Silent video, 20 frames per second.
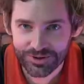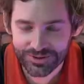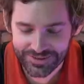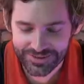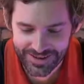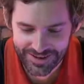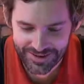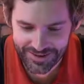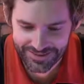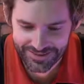
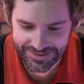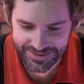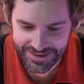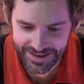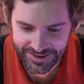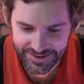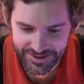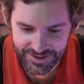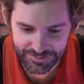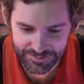box. Now
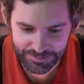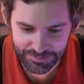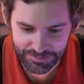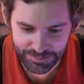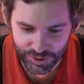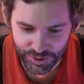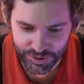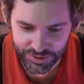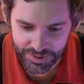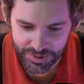that's just
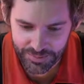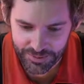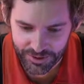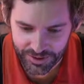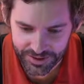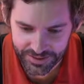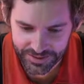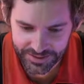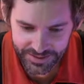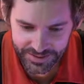blows my
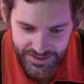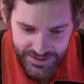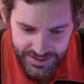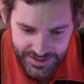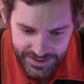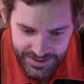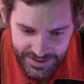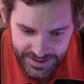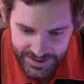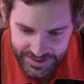mind.
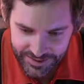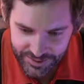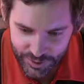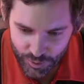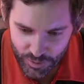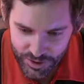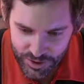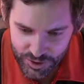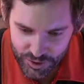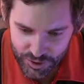
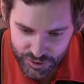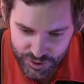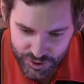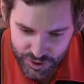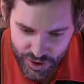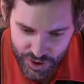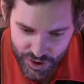So when you